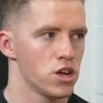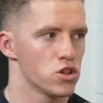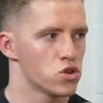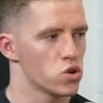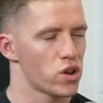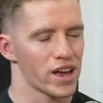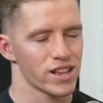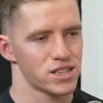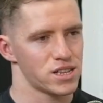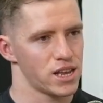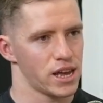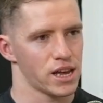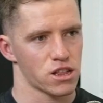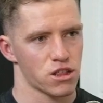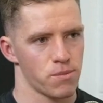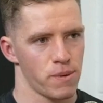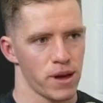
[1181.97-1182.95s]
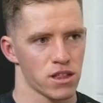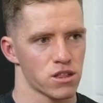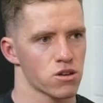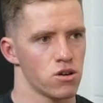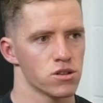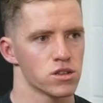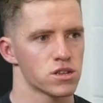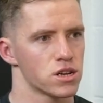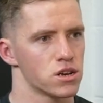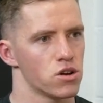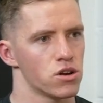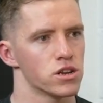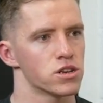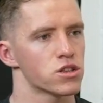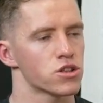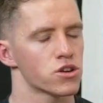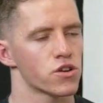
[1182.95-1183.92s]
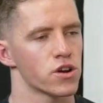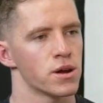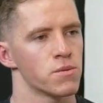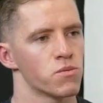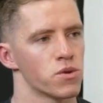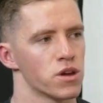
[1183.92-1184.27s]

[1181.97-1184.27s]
do like text based content on Instagram mm.